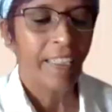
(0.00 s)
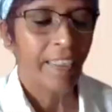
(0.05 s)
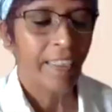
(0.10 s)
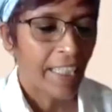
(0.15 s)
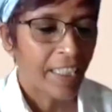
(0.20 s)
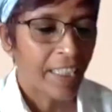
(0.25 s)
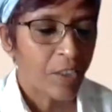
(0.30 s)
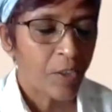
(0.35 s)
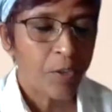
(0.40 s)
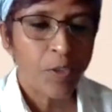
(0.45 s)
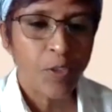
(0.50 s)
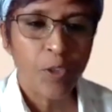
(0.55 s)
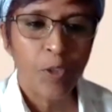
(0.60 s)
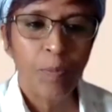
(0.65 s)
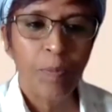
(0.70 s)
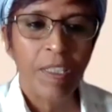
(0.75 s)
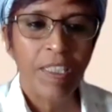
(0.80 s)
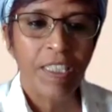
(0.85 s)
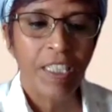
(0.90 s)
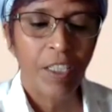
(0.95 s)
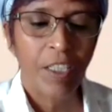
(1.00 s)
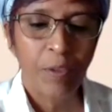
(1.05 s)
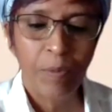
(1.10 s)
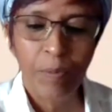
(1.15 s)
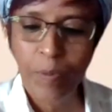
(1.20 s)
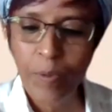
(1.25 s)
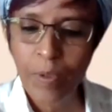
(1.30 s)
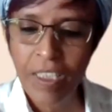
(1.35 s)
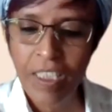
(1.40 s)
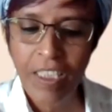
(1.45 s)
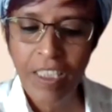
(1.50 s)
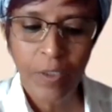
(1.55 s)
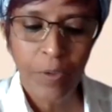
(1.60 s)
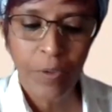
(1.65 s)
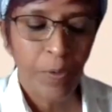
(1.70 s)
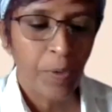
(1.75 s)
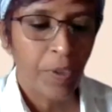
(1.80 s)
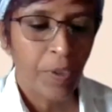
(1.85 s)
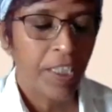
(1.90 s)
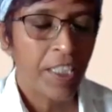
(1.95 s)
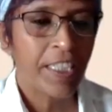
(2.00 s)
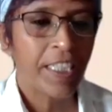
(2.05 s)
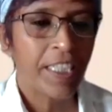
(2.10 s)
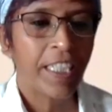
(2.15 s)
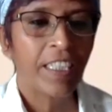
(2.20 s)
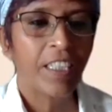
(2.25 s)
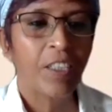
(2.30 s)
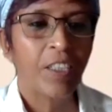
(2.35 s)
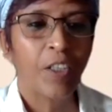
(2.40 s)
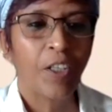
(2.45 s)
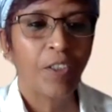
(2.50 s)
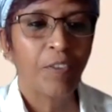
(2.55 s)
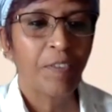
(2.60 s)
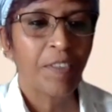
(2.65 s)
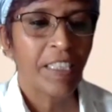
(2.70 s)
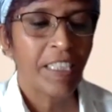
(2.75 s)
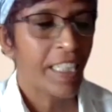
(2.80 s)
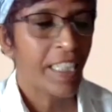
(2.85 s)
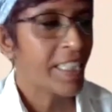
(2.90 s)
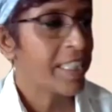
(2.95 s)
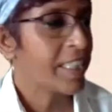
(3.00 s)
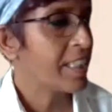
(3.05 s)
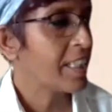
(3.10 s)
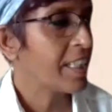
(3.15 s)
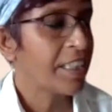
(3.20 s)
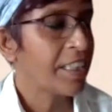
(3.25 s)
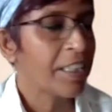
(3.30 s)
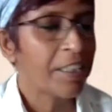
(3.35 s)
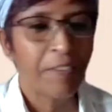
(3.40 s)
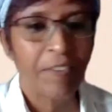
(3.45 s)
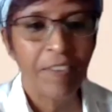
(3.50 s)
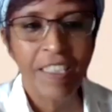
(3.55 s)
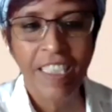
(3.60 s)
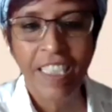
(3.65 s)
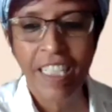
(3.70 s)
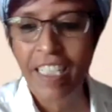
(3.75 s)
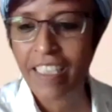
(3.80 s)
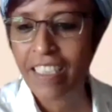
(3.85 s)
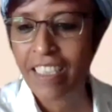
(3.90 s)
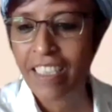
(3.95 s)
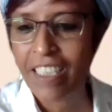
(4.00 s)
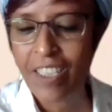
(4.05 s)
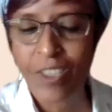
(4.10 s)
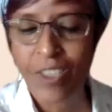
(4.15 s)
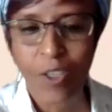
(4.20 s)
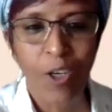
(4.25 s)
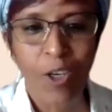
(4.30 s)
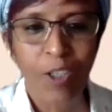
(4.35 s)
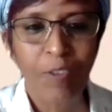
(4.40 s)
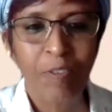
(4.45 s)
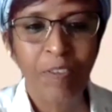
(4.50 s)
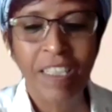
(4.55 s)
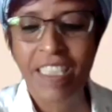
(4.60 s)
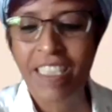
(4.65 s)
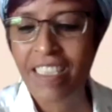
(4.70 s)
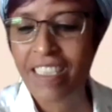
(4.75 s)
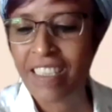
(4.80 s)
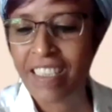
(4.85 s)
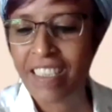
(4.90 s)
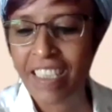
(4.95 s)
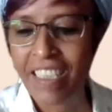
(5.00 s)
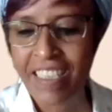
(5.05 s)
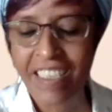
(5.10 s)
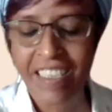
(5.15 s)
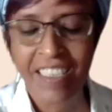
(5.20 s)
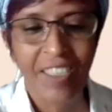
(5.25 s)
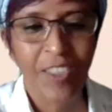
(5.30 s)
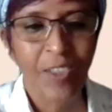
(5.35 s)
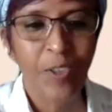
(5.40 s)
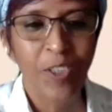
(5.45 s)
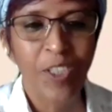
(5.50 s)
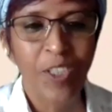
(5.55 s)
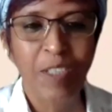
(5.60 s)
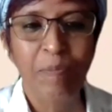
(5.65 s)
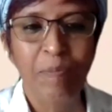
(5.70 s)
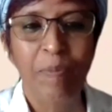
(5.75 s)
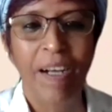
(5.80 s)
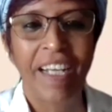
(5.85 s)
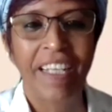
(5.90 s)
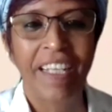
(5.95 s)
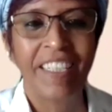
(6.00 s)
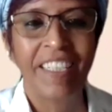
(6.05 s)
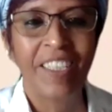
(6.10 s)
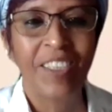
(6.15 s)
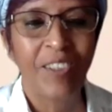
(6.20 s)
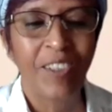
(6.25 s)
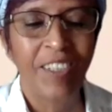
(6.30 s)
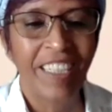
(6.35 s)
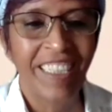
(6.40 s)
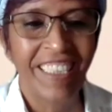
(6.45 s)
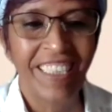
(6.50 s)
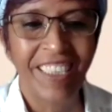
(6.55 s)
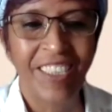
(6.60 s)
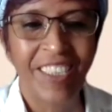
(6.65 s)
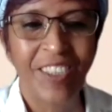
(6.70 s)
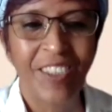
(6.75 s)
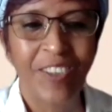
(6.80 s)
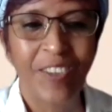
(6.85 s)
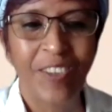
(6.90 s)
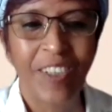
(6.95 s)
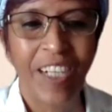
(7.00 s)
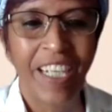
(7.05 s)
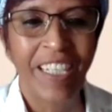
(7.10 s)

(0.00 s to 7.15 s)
Thank you so much, Anubhuti, to initiate the conversation. And Nafisa, it is always just so inspiring to listen to you.